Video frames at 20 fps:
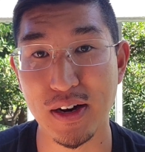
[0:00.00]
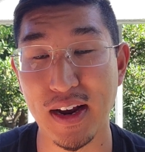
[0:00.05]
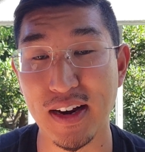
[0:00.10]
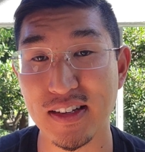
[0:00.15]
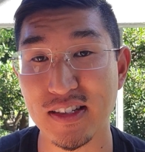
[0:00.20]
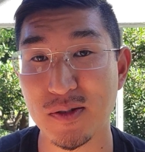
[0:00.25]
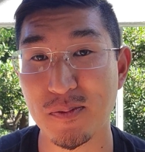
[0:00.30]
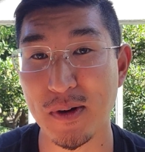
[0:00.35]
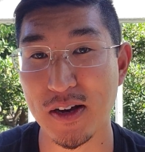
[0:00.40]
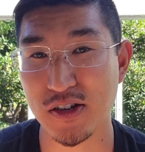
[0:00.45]
and
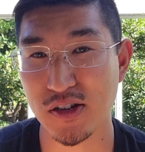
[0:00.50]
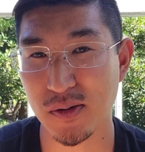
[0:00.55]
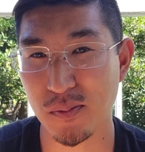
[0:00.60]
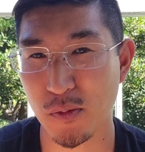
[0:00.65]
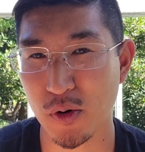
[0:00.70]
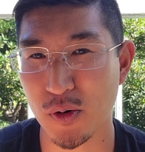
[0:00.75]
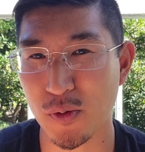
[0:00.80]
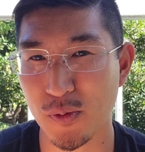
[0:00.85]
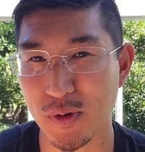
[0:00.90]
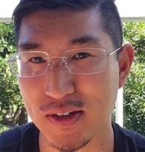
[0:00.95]
especially
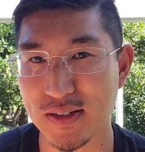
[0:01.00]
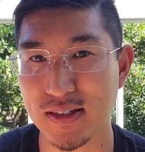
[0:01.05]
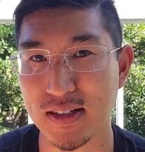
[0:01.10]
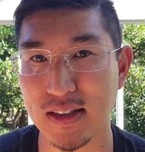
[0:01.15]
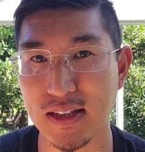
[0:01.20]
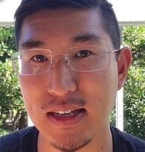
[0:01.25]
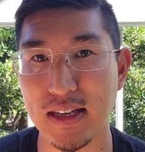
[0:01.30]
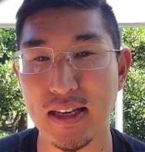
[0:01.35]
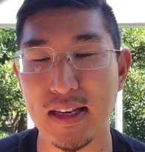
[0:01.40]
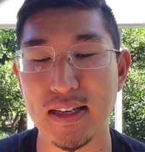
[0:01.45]
more
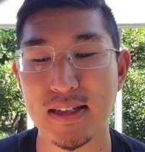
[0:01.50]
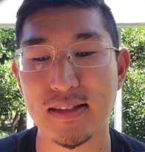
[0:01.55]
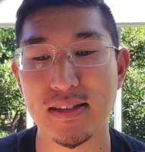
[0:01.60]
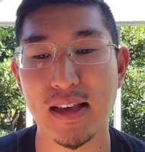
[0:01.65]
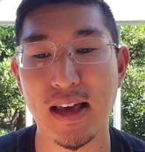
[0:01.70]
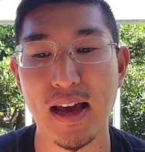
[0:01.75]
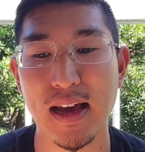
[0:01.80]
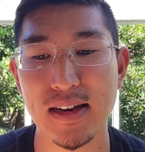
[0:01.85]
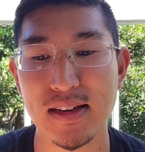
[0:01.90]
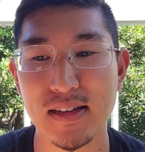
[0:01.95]
recently, is
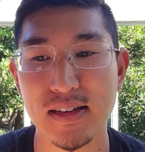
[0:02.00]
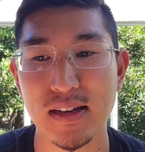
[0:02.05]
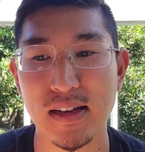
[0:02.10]
that